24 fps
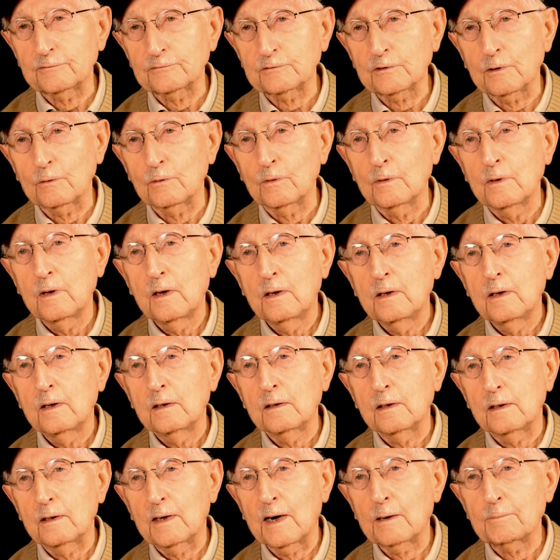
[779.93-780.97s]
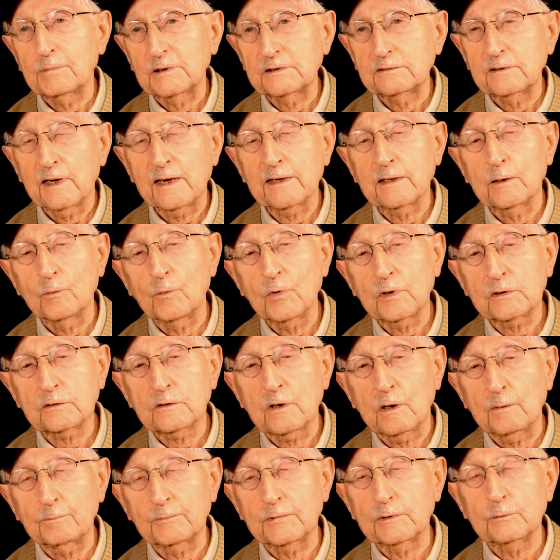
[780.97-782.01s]
So our battalion, one
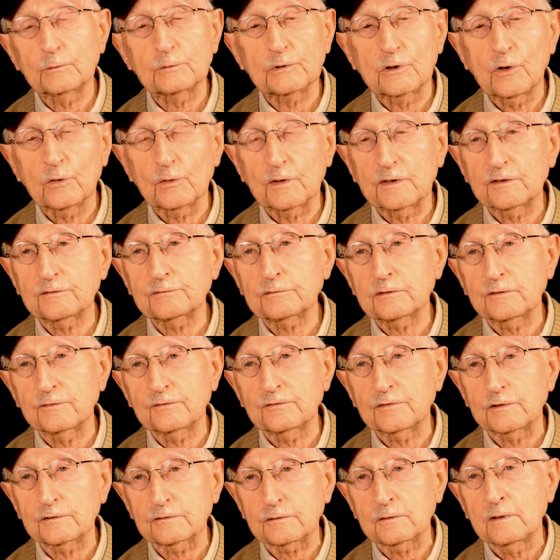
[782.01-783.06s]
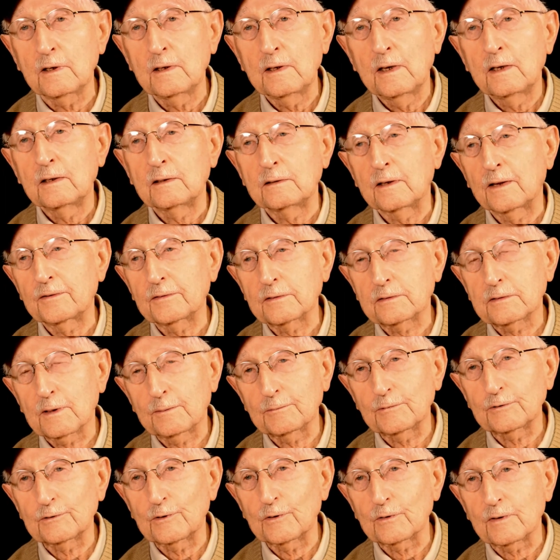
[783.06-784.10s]
company would go to this division, another
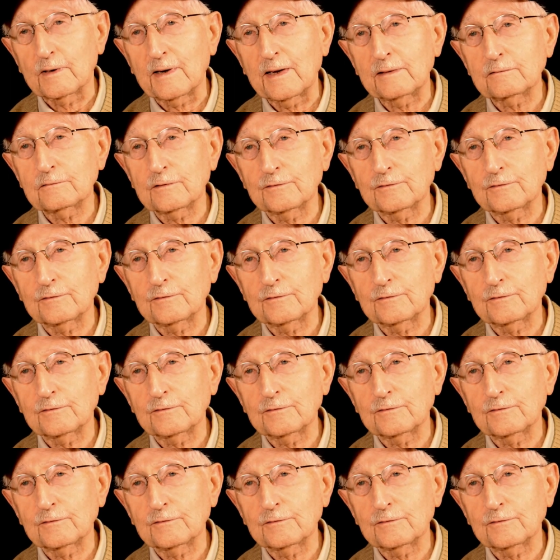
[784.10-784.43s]
company would go to that